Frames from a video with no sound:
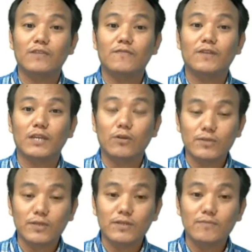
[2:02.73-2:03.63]

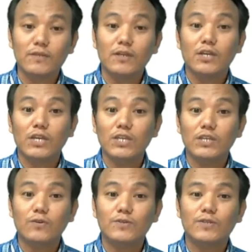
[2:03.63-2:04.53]
ecosystems. Each
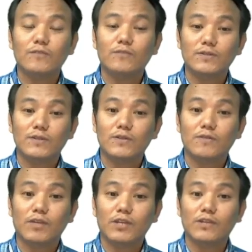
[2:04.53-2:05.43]
ecosystem consists of
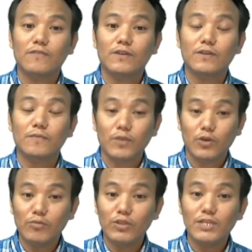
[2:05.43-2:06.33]
many different
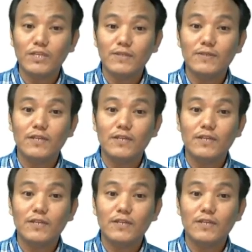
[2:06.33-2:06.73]
communities.